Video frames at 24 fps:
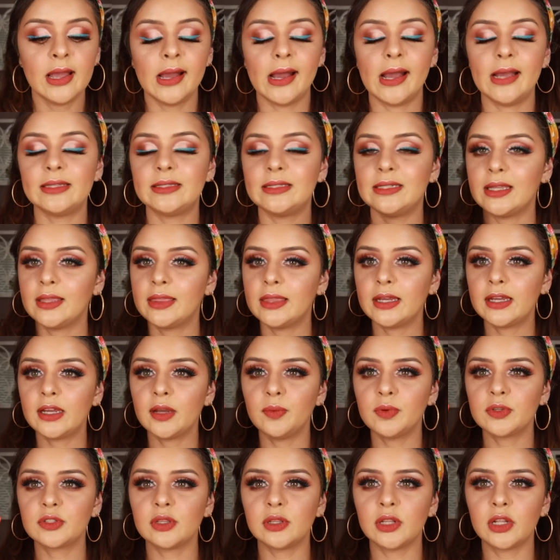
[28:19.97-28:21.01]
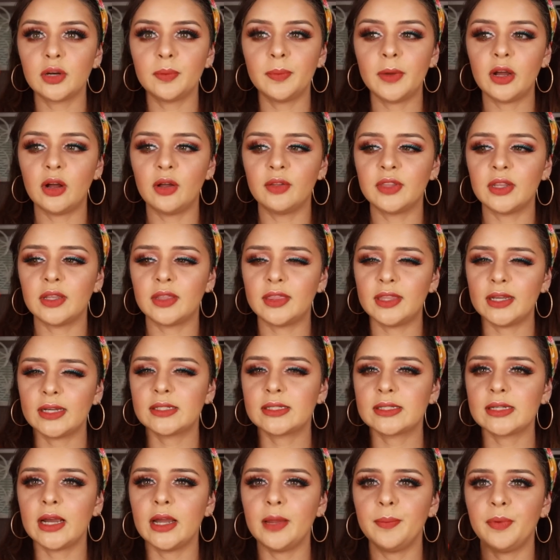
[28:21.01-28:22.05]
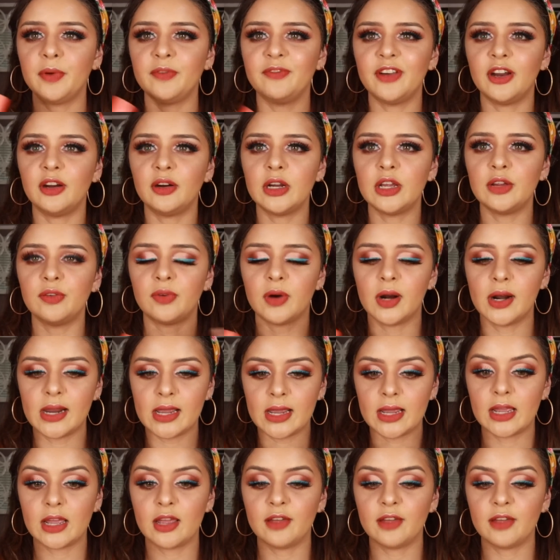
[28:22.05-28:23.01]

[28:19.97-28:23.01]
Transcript: I did think it was a little bit on the thick side, but very runny.